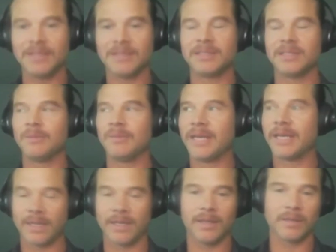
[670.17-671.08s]
to sit
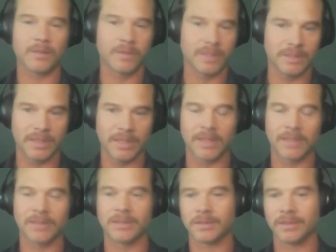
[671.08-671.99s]
back and
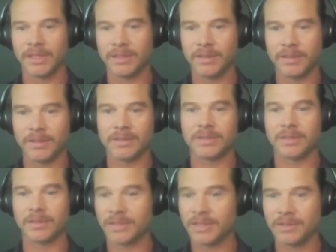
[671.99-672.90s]
criticize your leaders,
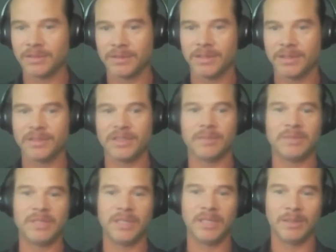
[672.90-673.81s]
your senior leadership
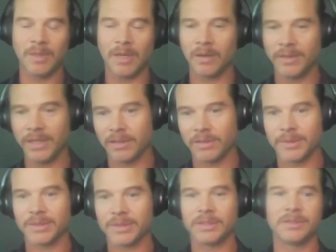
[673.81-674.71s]
team. They don't know
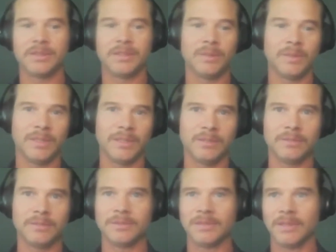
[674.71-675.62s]
what they're
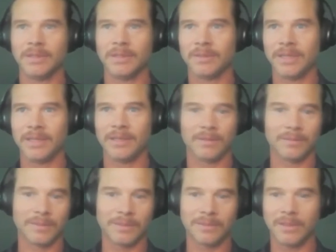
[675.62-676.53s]
doing. They don't
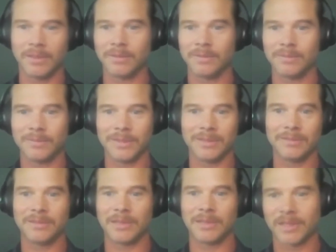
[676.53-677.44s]
know what
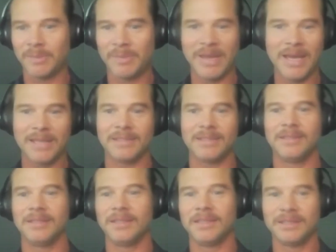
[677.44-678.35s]
our
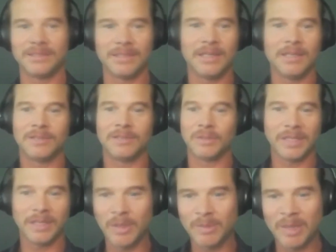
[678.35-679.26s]
capacity is. Don't
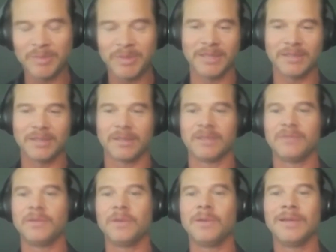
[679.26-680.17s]
they know my plate's already
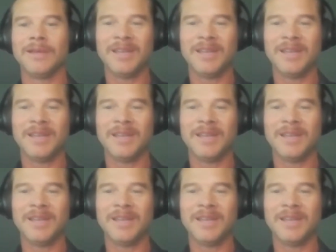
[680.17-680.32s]
full?